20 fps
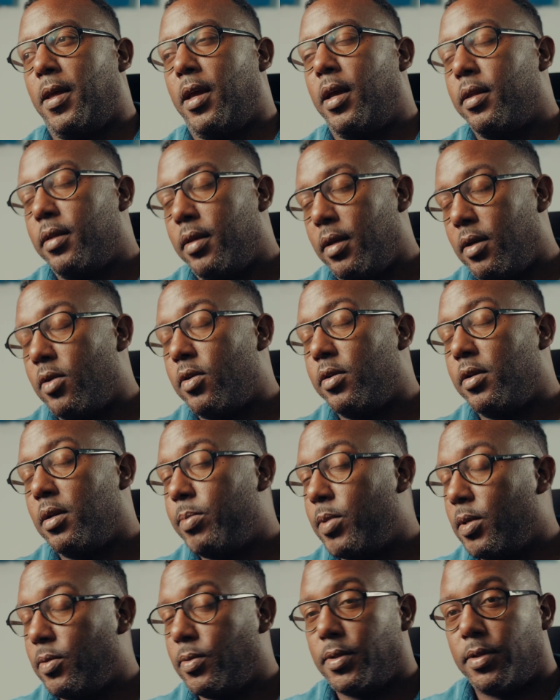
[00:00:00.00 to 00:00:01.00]

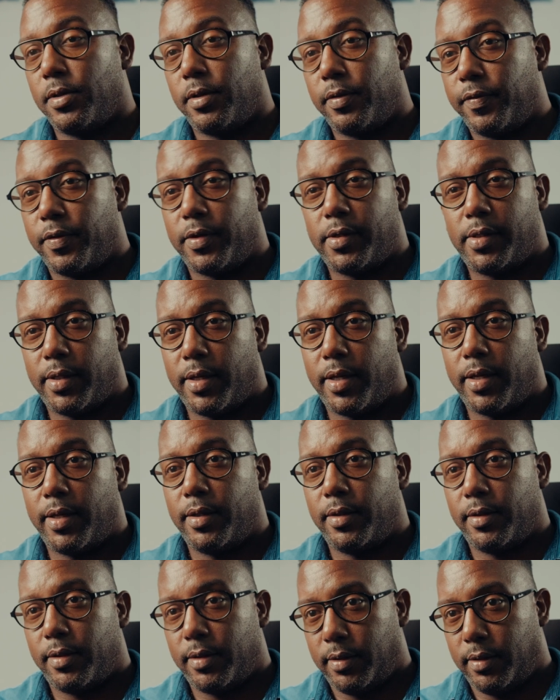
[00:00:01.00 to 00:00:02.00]
Honeybun was our first
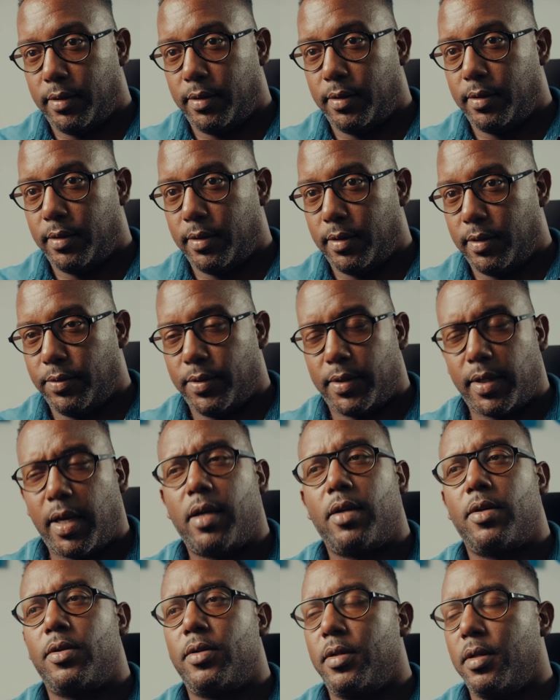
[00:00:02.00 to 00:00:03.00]
client. It was
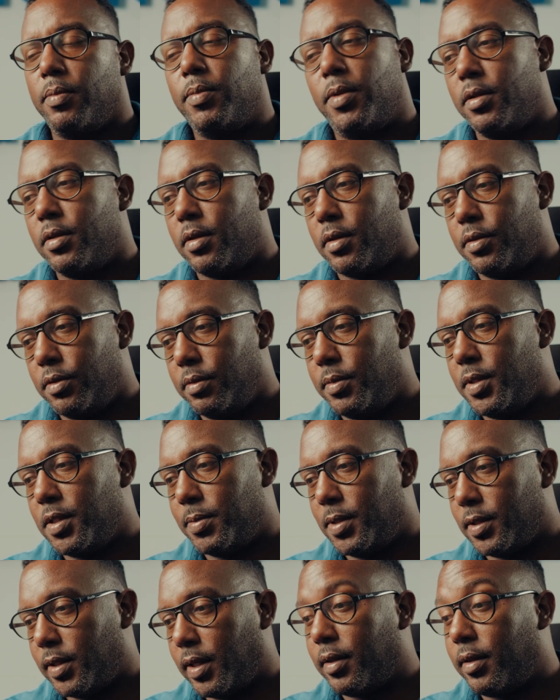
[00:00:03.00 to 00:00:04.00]
either Honeybun or Ruby's,
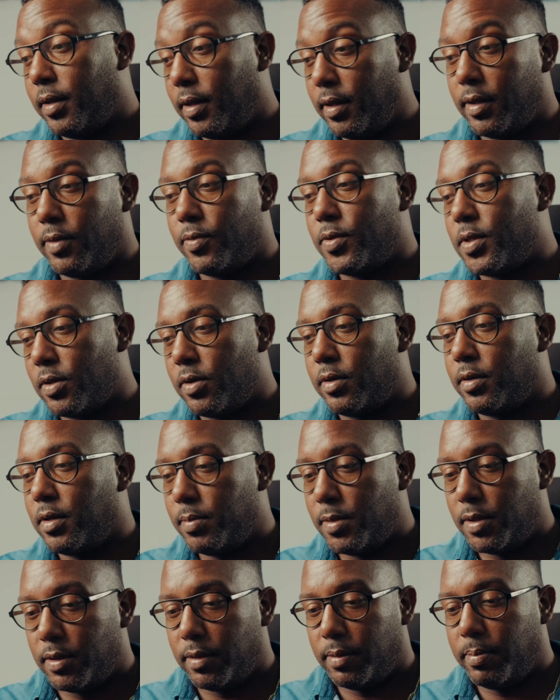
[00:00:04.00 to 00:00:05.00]
but I think it was
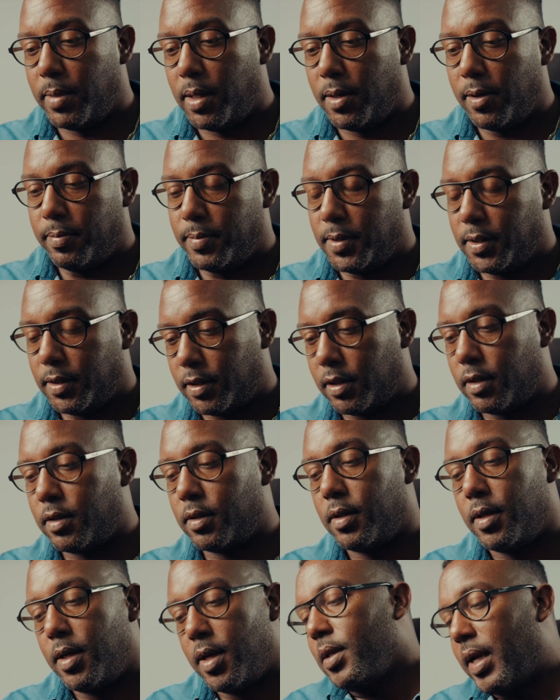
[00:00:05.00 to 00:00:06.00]
Honeybun, big up me
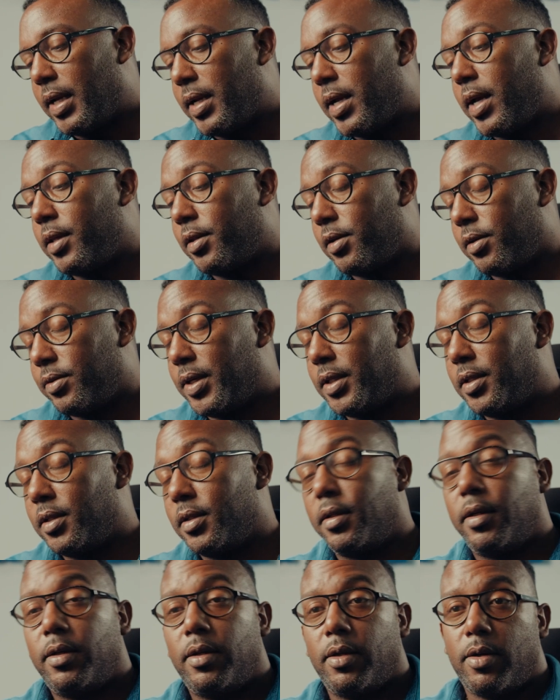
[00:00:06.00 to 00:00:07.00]
strong. And I had to
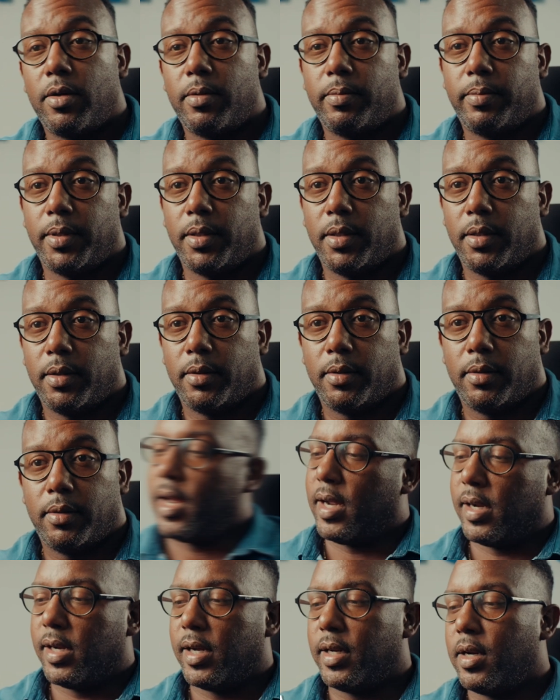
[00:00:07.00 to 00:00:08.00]
register the company.
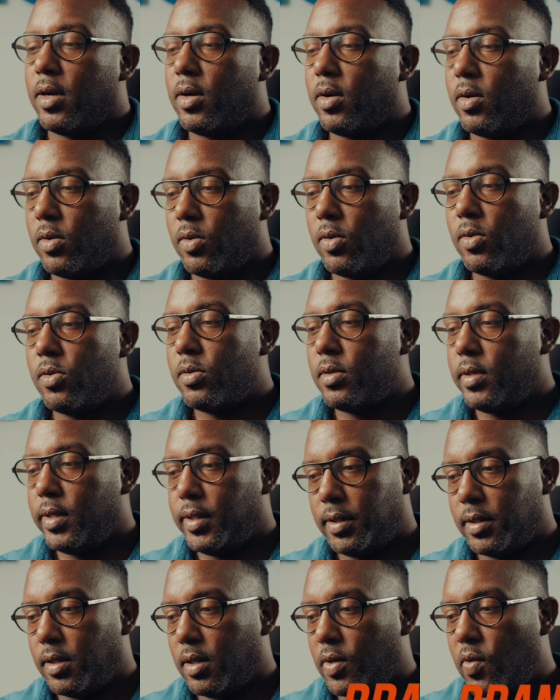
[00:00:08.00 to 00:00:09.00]
I had a whole
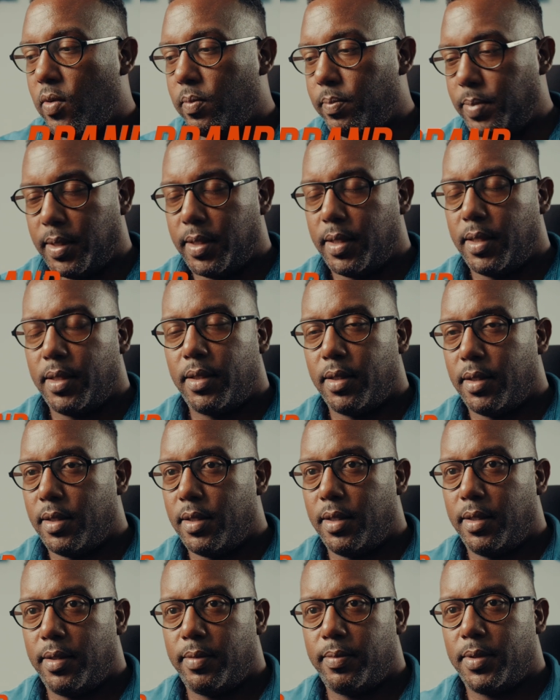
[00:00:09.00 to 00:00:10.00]
list of complicated
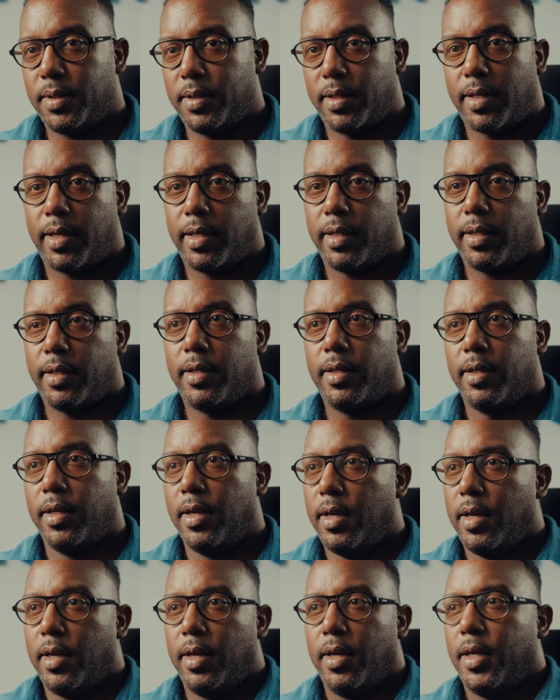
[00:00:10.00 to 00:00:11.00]
names like
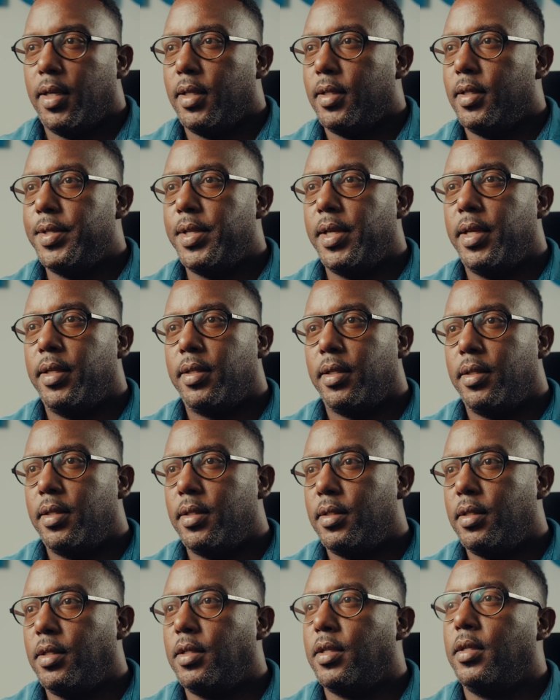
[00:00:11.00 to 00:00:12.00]
Data
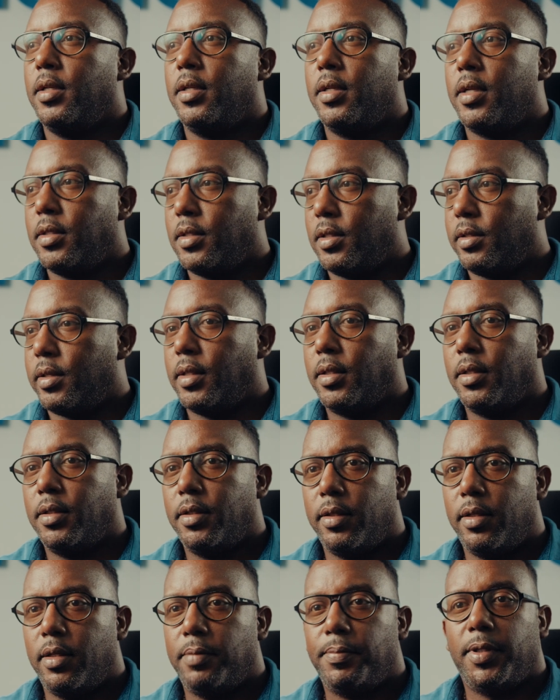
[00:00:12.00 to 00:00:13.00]
Decisioning and
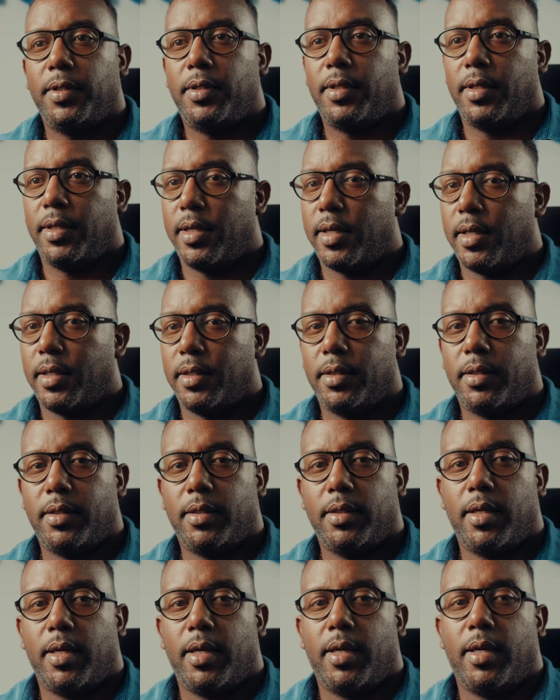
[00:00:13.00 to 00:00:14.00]
Strategy Limited and
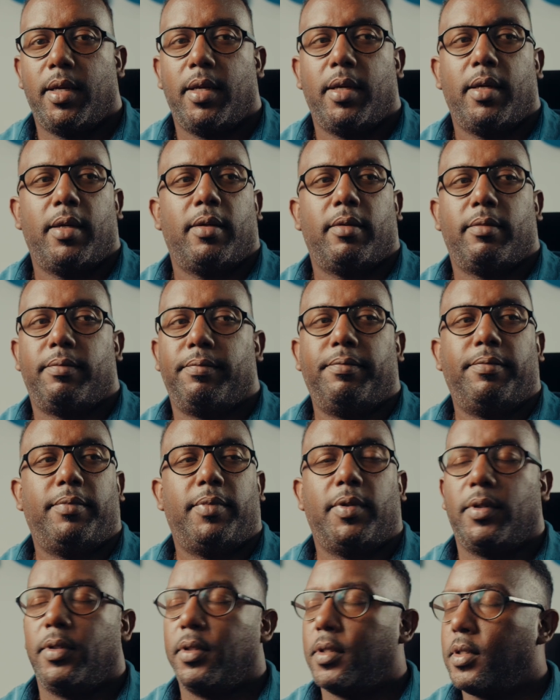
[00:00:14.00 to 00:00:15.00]

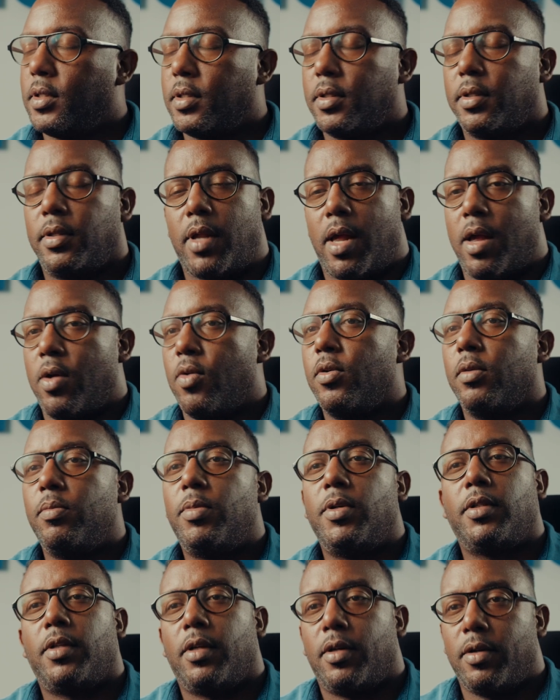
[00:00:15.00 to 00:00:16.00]
just a whole
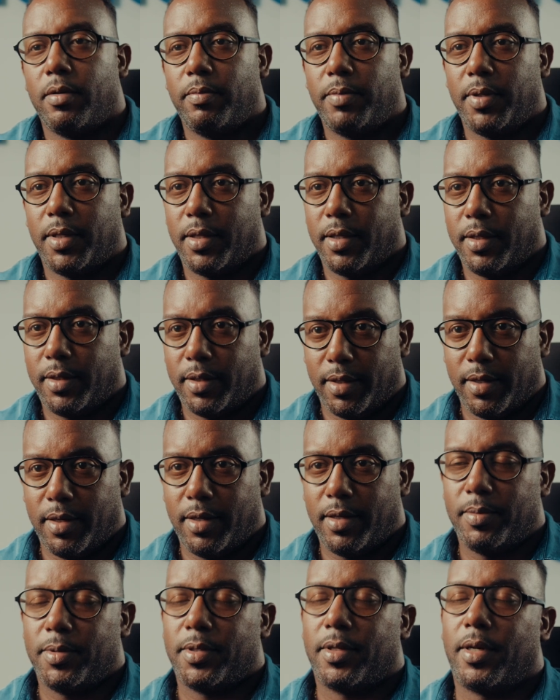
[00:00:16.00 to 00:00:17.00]
bunch of complicated
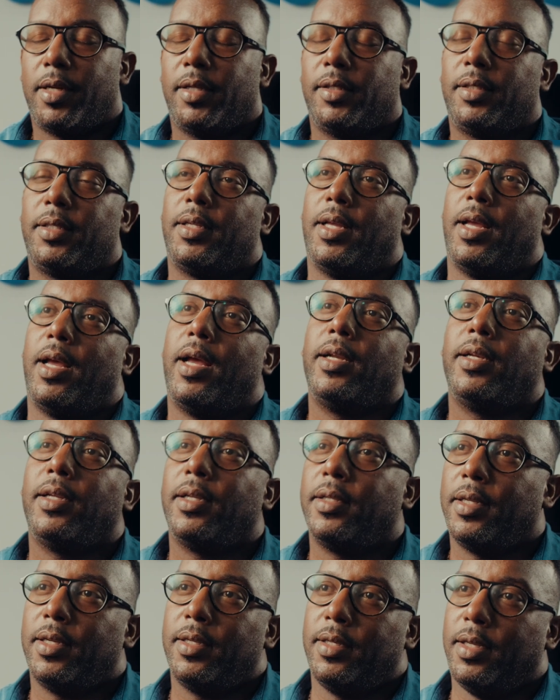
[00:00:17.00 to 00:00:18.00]
names, right? And
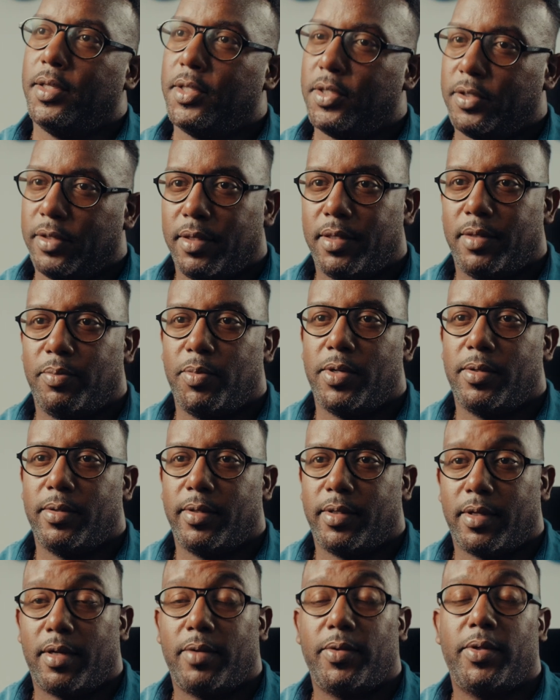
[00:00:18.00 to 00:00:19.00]
it did stress me out.
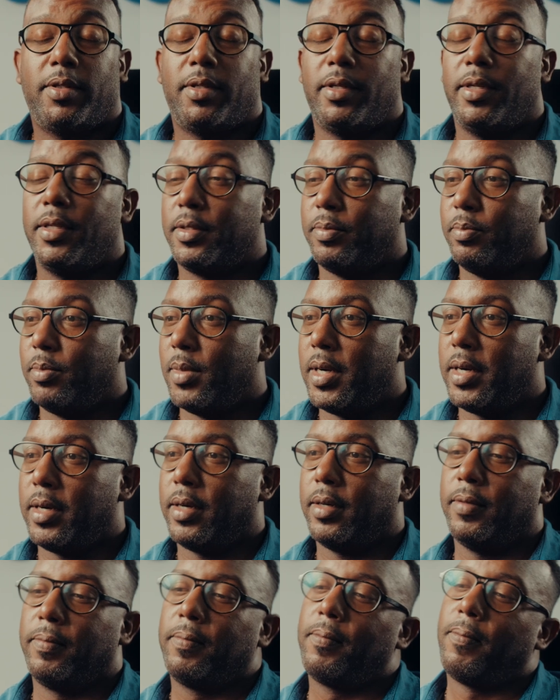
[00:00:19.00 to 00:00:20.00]
So I went to this
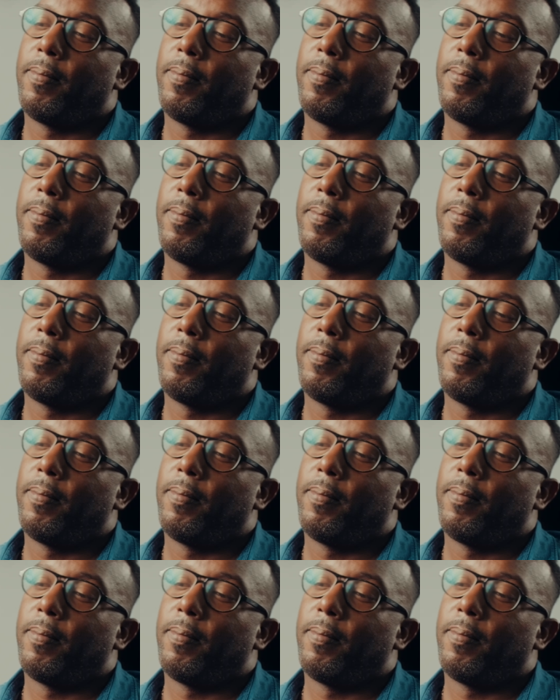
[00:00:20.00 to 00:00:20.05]
bar